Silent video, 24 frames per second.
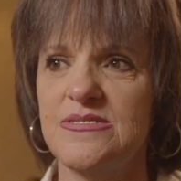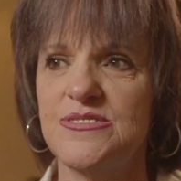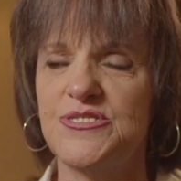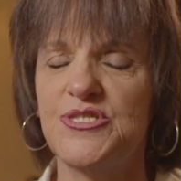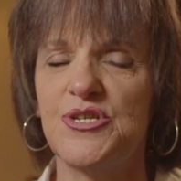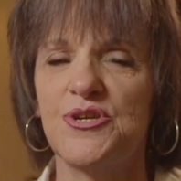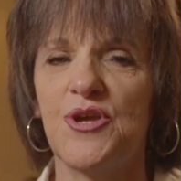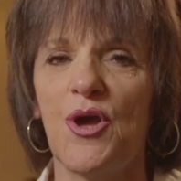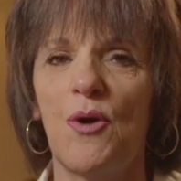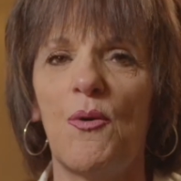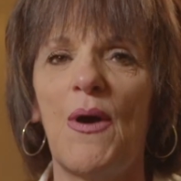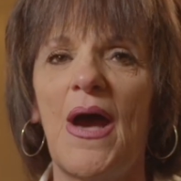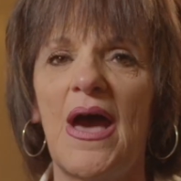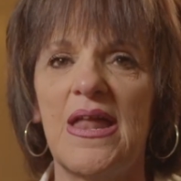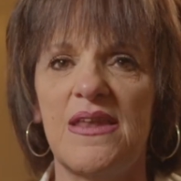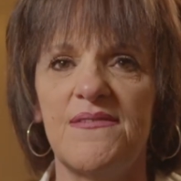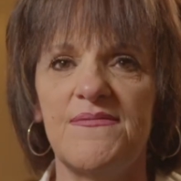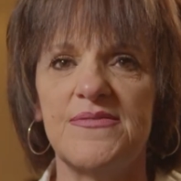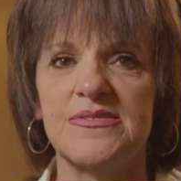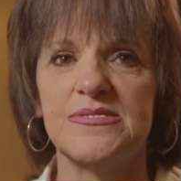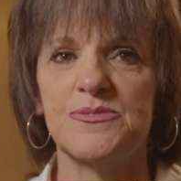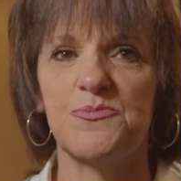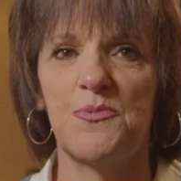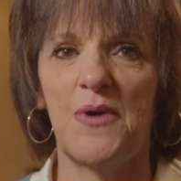to go out
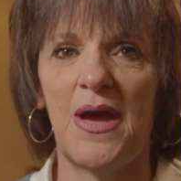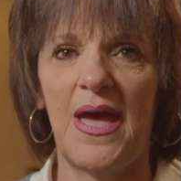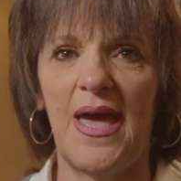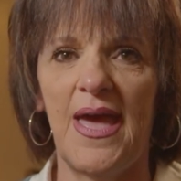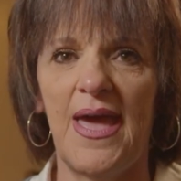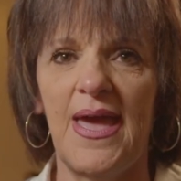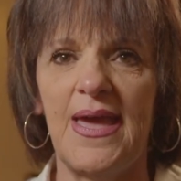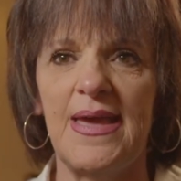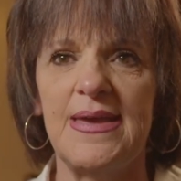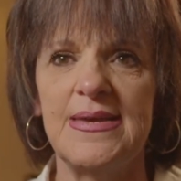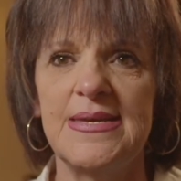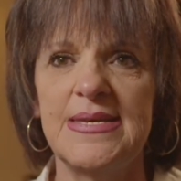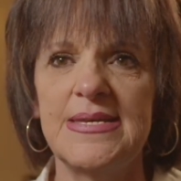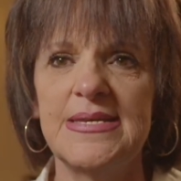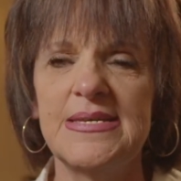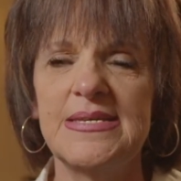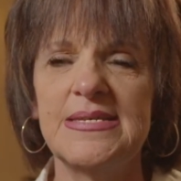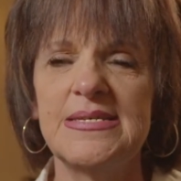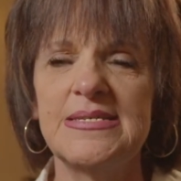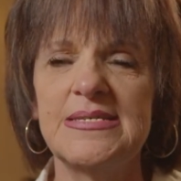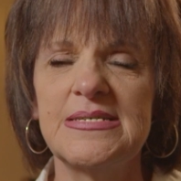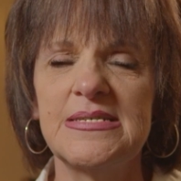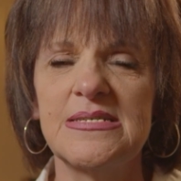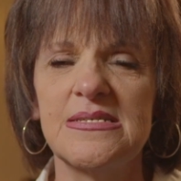of his way,
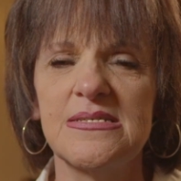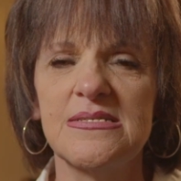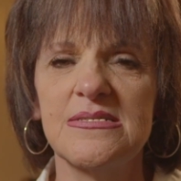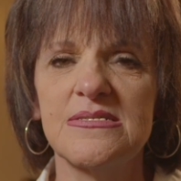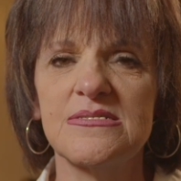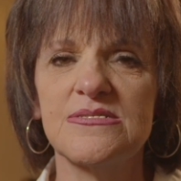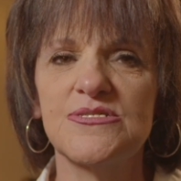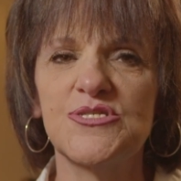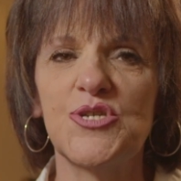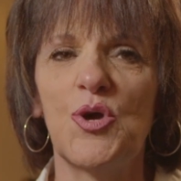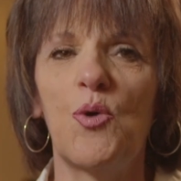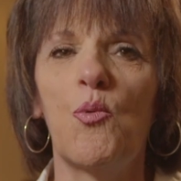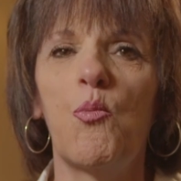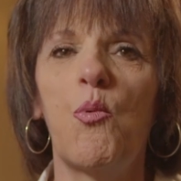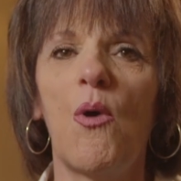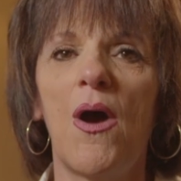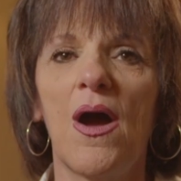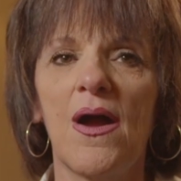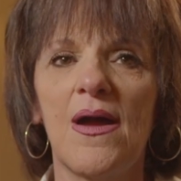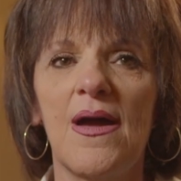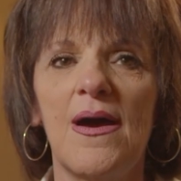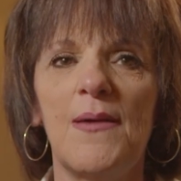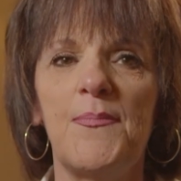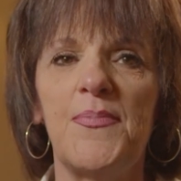to
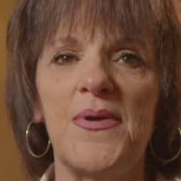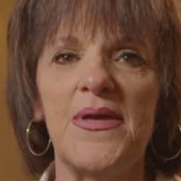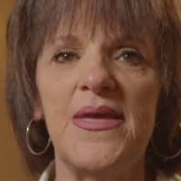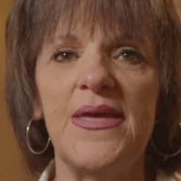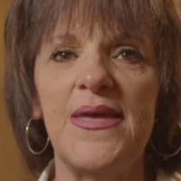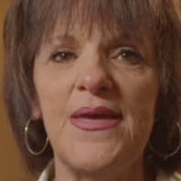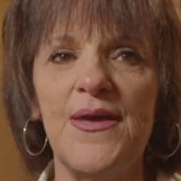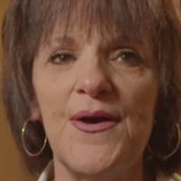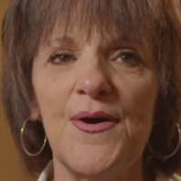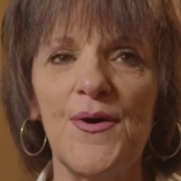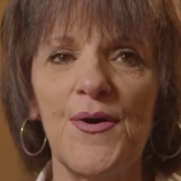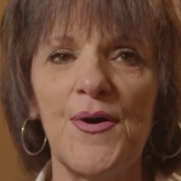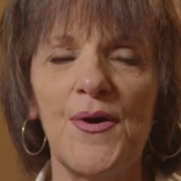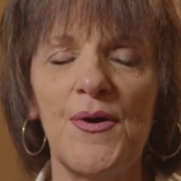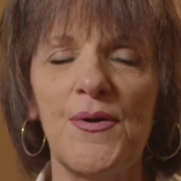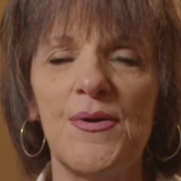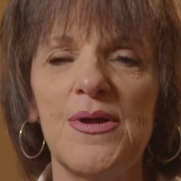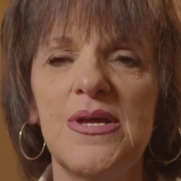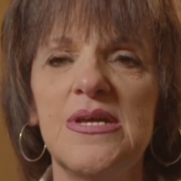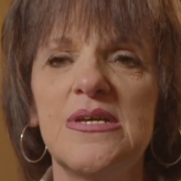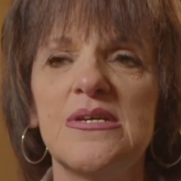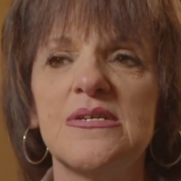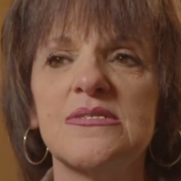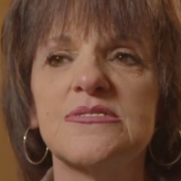walk up a hill,
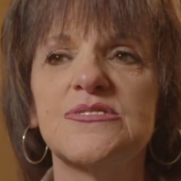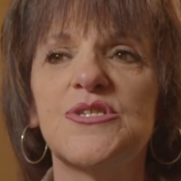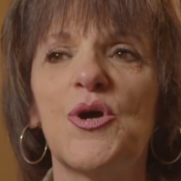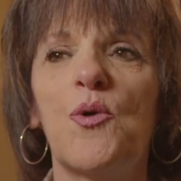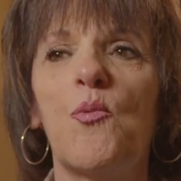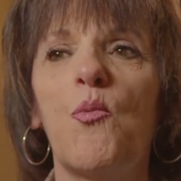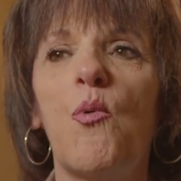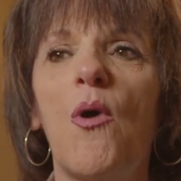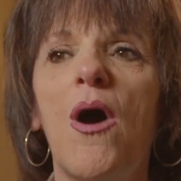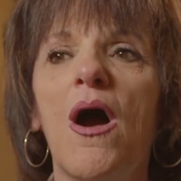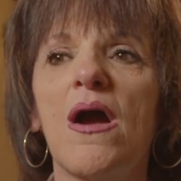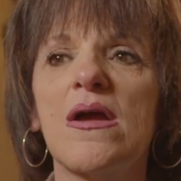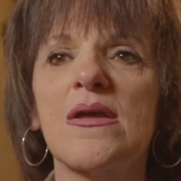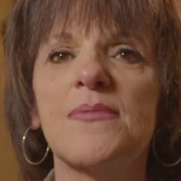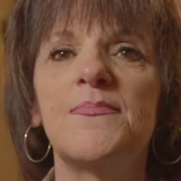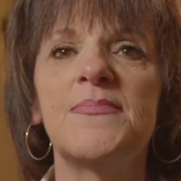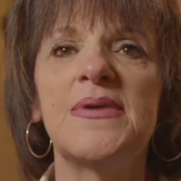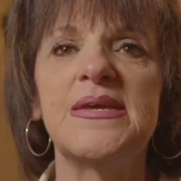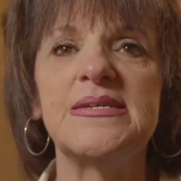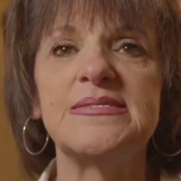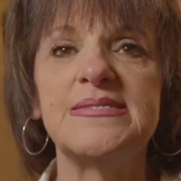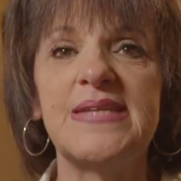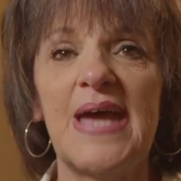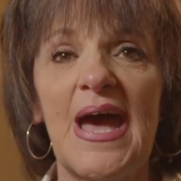to walk
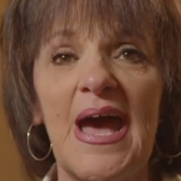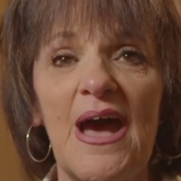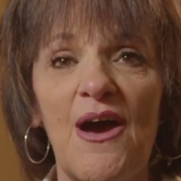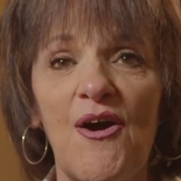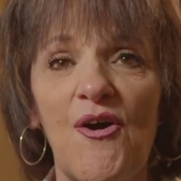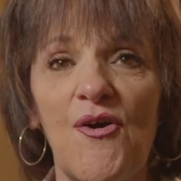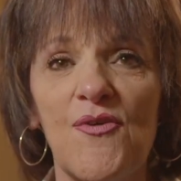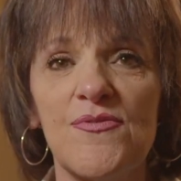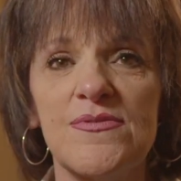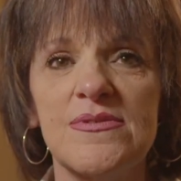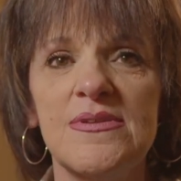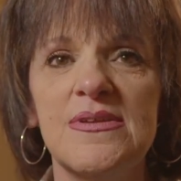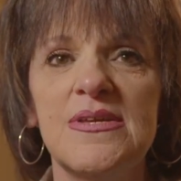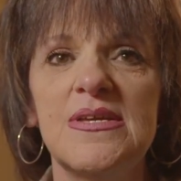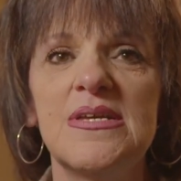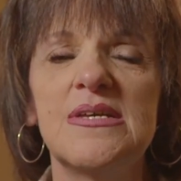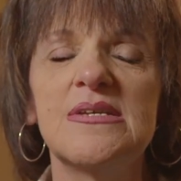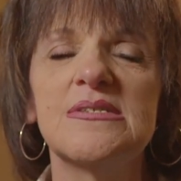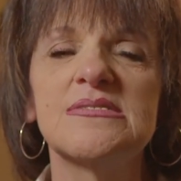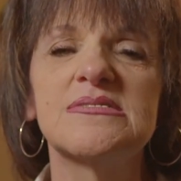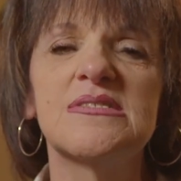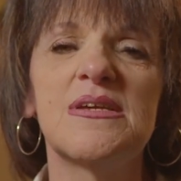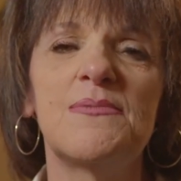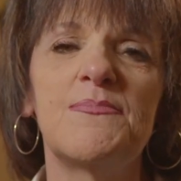me down,
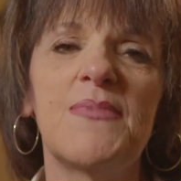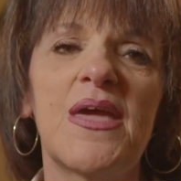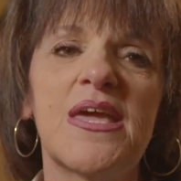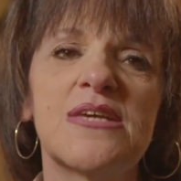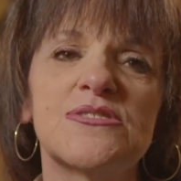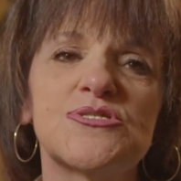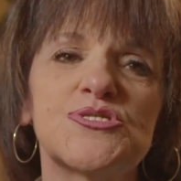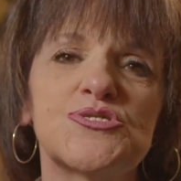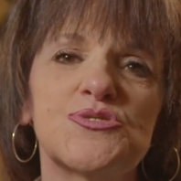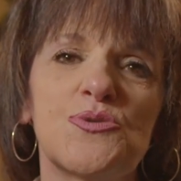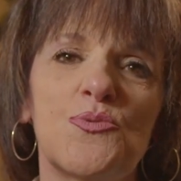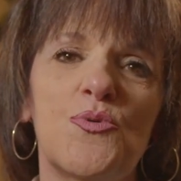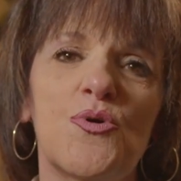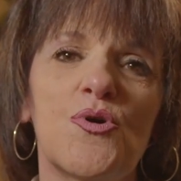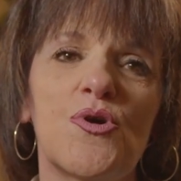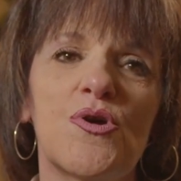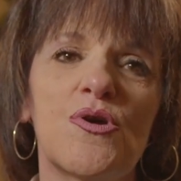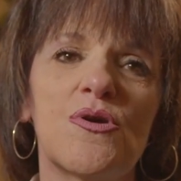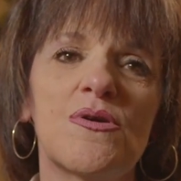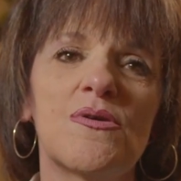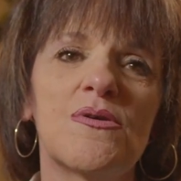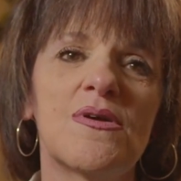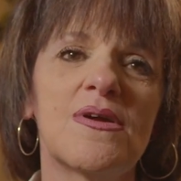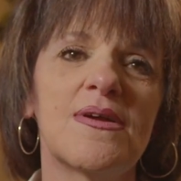to make
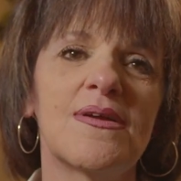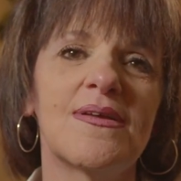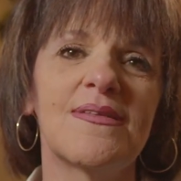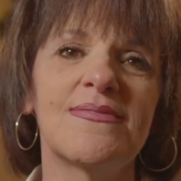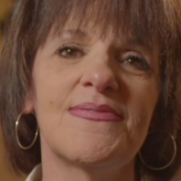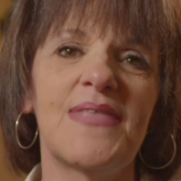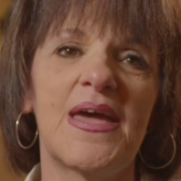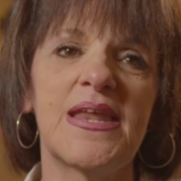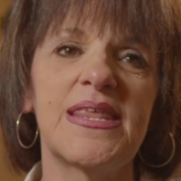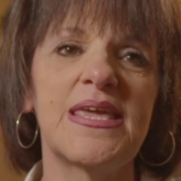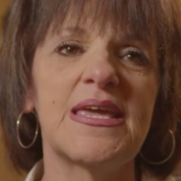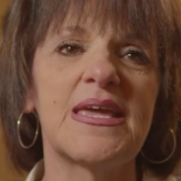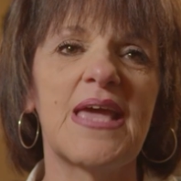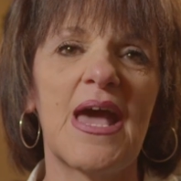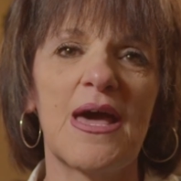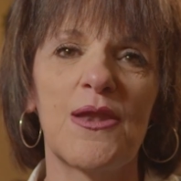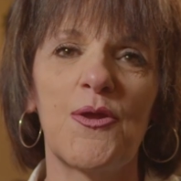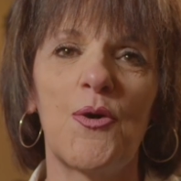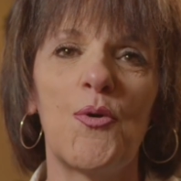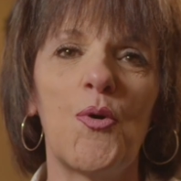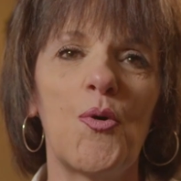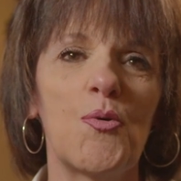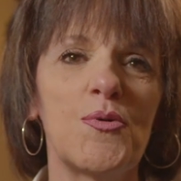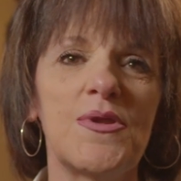sure that he got
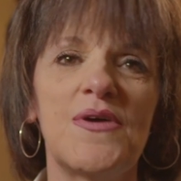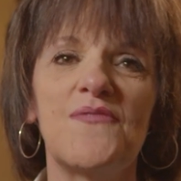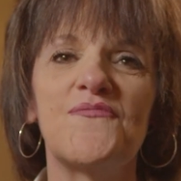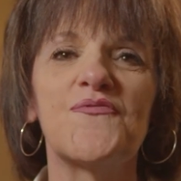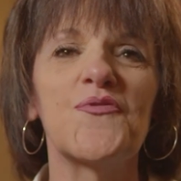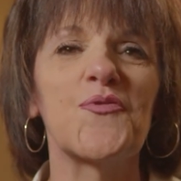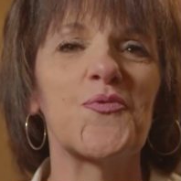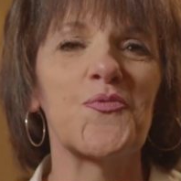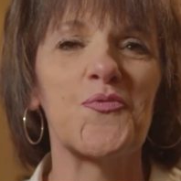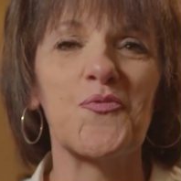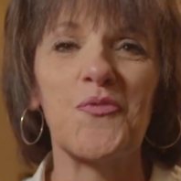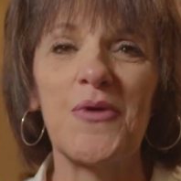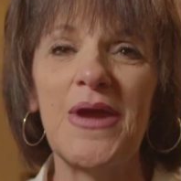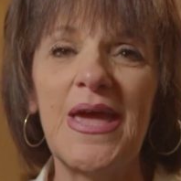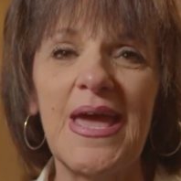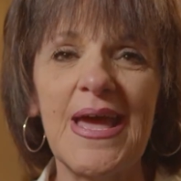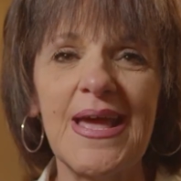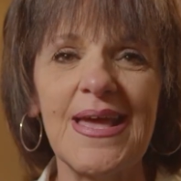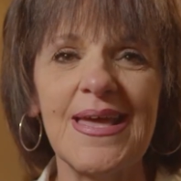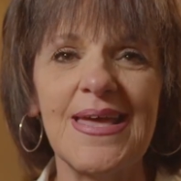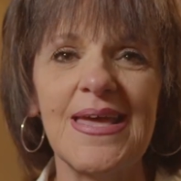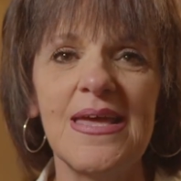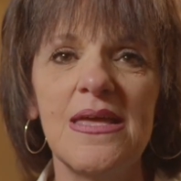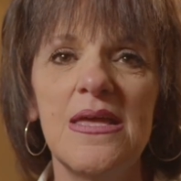a hold of Rick,